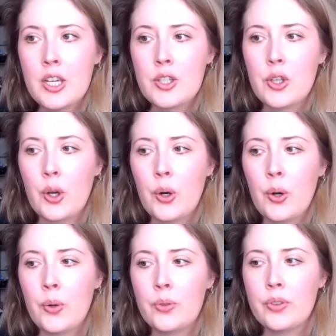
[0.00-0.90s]

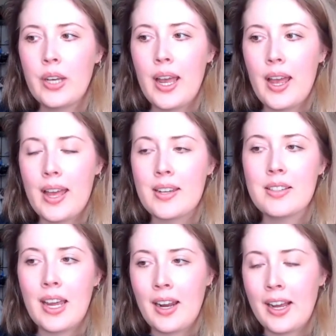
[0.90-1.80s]
So,
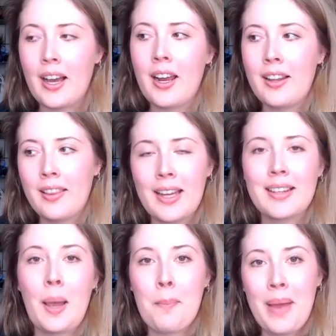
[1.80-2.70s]
and I kind of like
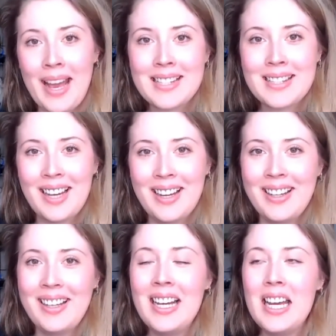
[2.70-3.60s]
that pace.
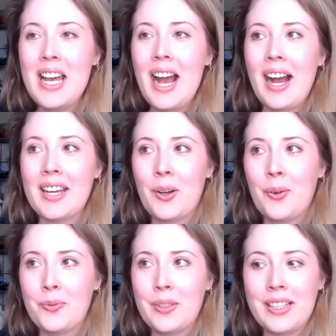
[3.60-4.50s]
I
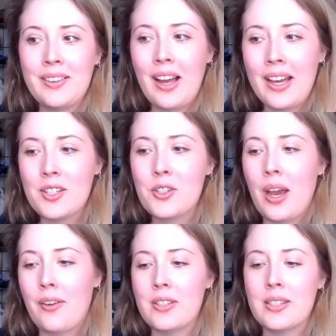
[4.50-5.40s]
don't really like to
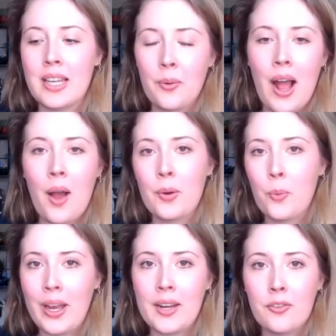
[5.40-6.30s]
have to sit around
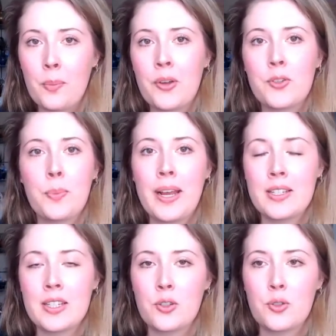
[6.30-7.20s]
and wait for my
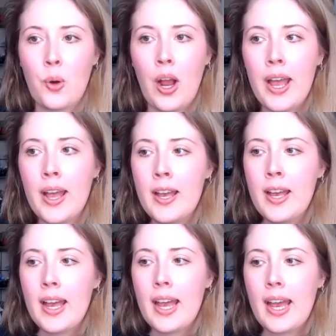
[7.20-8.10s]
underpainting to dry.
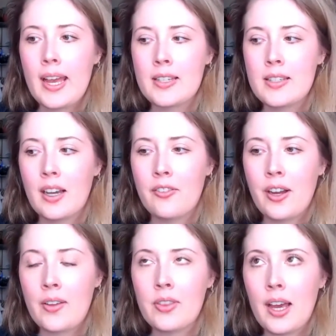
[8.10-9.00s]
And I
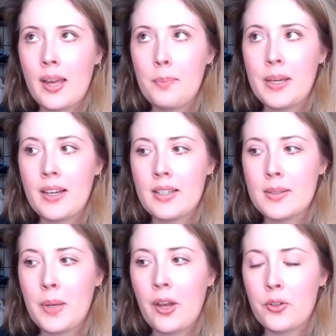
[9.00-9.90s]
find that
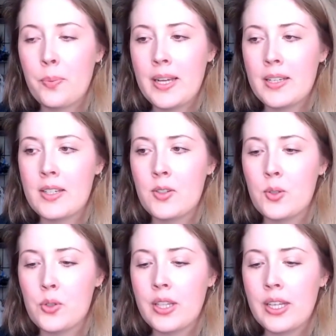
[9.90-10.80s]
because my underpaintings
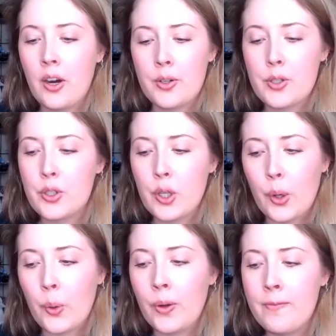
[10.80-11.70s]
usually are
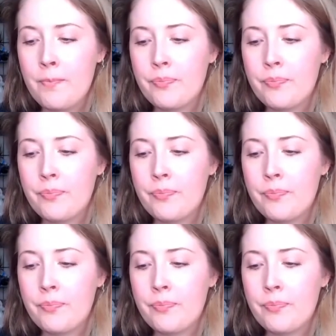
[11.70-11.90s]
so